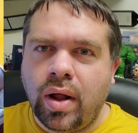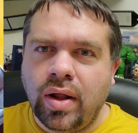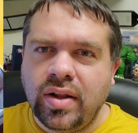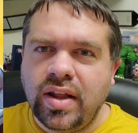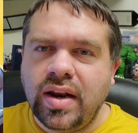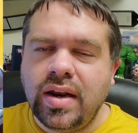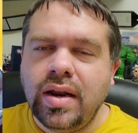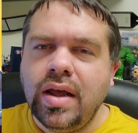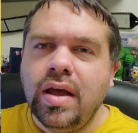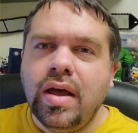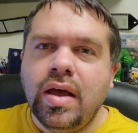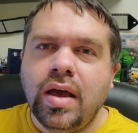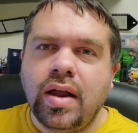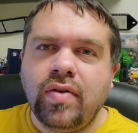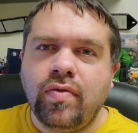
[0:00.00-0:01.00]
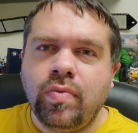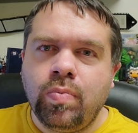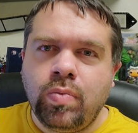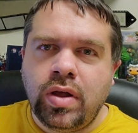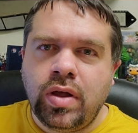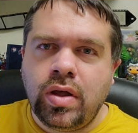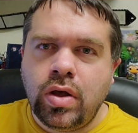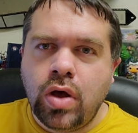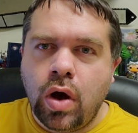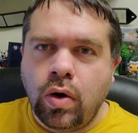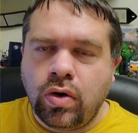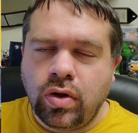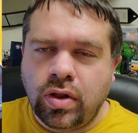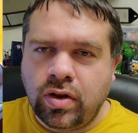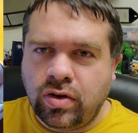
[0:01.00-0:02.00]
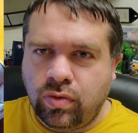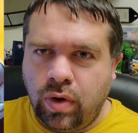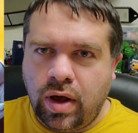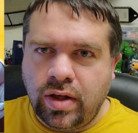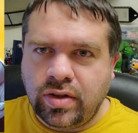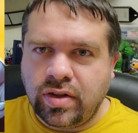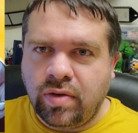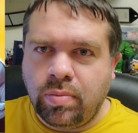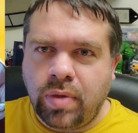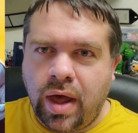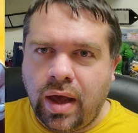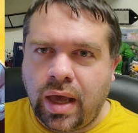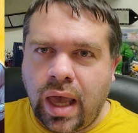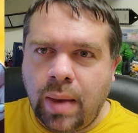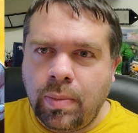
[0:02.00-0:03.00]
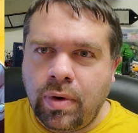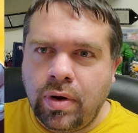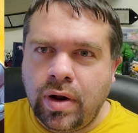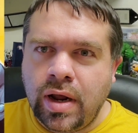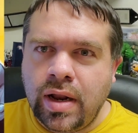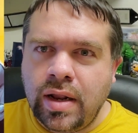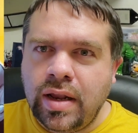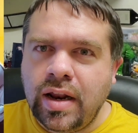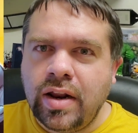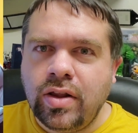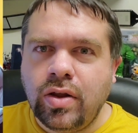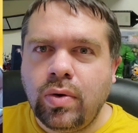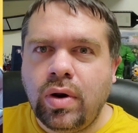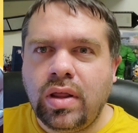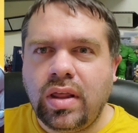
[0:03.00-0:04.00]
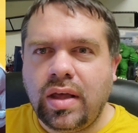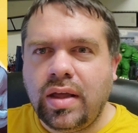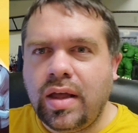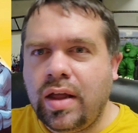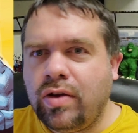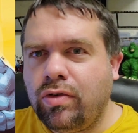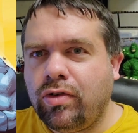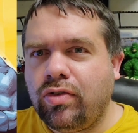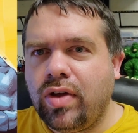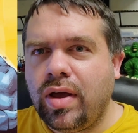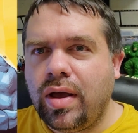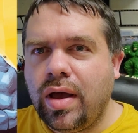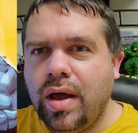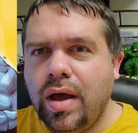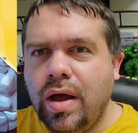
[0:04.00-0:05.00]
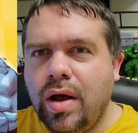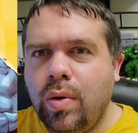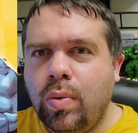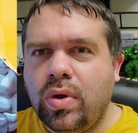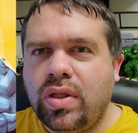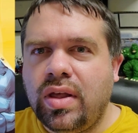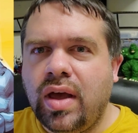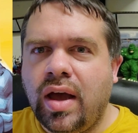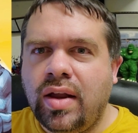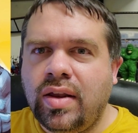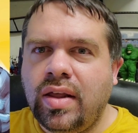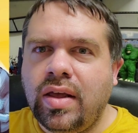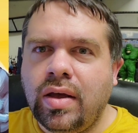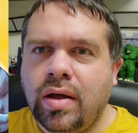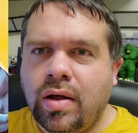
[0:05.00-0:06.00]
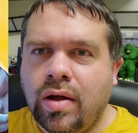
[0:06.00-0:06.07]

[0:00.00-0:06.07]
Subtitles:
It didn't kind of go to the strength of Black Hammer and didn't do anything interesting with the idea